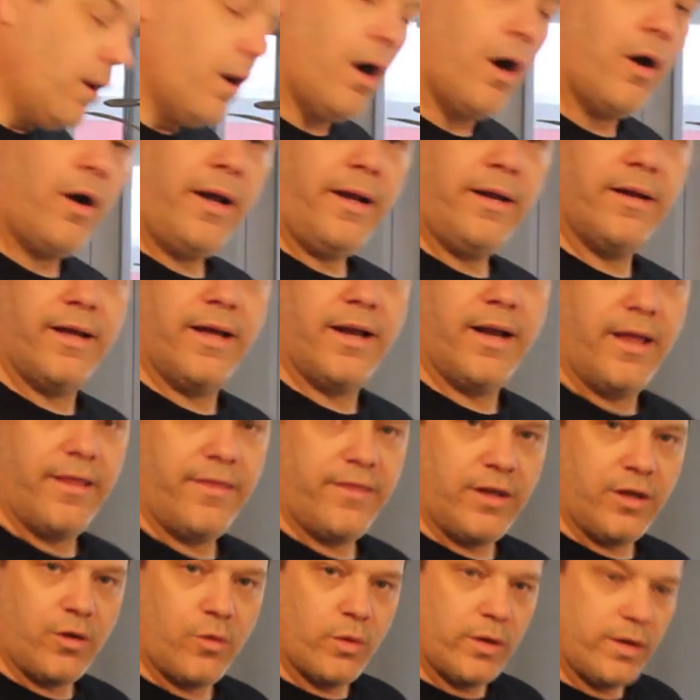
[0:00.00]
All right, and I
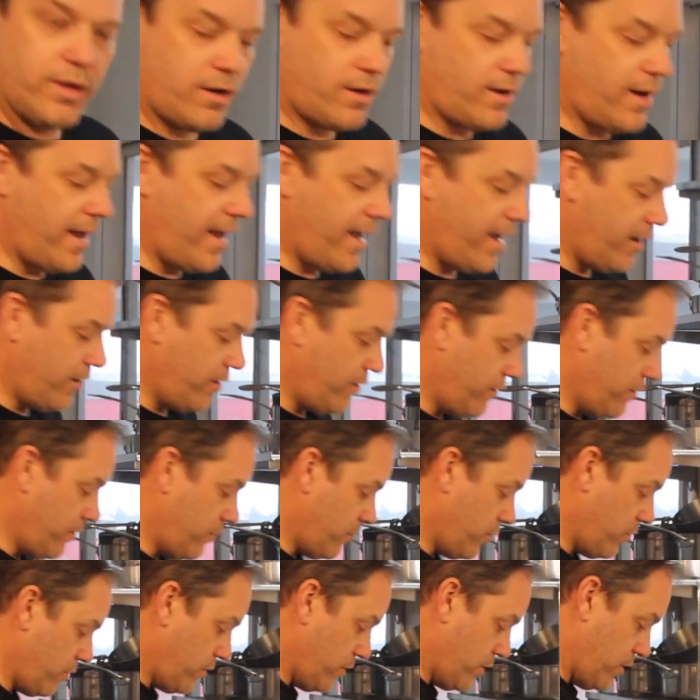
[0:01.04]
think we are at
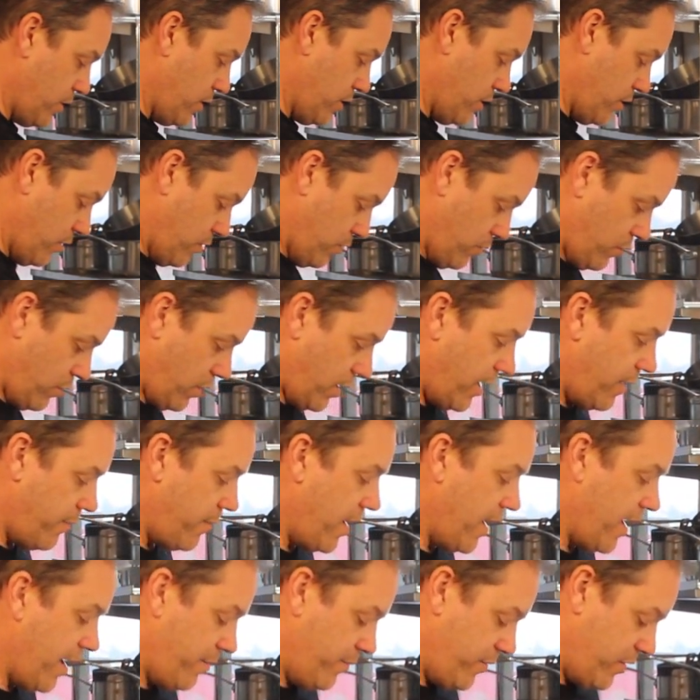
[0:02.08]
where I'm
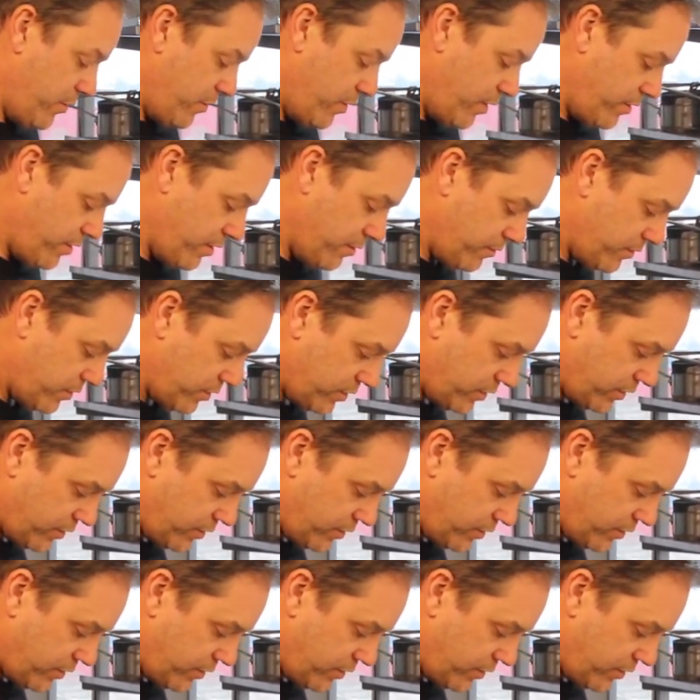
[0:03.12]
happy with them.